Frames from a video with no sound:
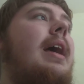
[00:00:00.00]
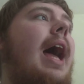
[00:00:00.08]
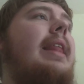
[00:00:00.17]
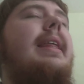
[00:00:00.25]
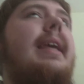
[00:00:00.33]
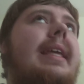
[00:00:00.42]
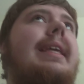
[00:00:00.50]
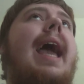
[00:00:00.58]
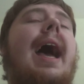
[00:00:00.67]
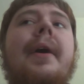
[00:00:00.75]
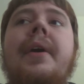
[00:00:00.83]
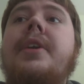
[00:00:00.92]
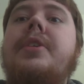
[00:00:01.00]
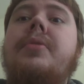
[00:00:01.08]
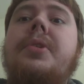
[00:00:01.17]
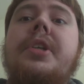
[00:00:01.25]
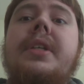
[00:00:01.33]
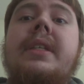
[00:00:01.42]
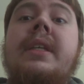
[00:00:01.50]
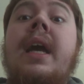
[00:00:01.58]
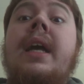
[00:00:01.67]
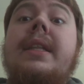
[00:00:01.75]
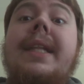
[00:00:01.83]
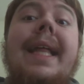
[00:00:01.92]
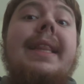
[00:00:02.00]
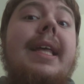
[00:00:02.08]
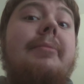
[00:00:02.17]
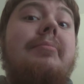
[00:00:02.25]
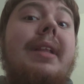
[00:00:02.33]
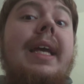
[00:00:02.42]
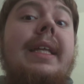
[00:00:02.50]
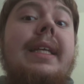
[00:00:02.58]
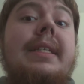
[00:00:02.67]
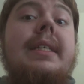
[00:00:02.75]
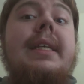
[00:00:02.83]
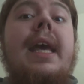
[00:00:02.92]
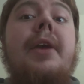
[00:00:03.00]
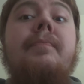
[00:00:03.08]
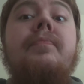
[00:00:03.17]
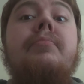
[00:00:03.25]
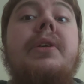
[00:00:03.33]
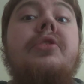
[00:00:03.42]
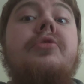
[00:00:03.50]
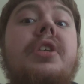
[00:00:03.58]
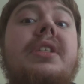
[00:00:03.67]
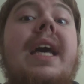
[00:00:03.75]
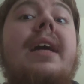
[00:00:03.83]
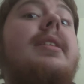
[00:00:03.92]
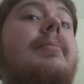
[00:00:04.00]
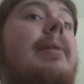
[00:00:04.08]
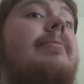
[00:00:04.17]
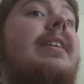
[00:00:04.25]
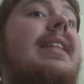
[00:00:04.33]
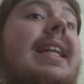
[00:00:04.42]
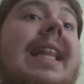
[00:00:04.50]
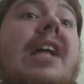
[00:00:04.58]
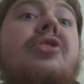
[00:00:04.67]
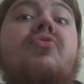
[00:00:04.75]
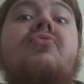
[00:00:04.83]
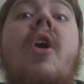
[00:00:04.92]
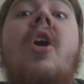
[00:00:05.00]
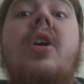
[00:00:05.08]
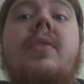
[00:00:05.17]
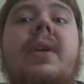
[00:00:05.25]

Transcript: I think, yeah, you should let them play this game, but you should tell them everything that's wrong